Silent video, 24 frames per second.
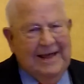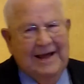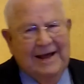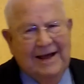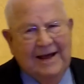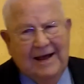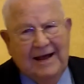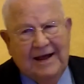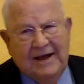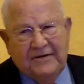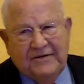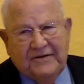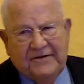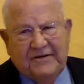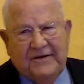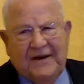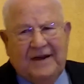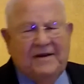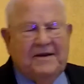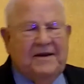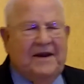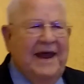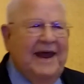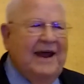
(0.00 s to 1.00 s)
I
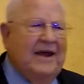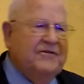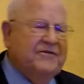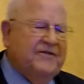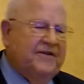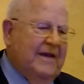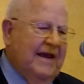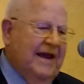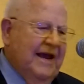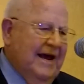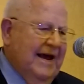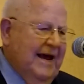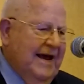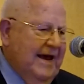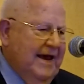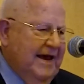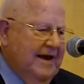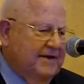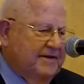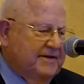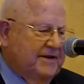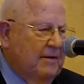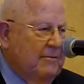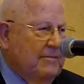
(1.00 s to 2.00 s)
said, "Nancy, I
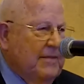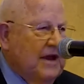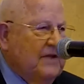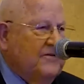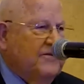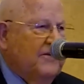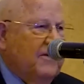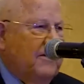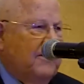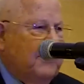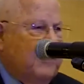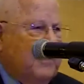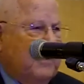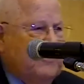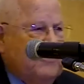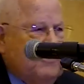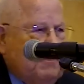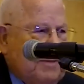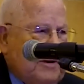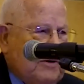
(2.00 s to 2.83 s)
hate to mention this,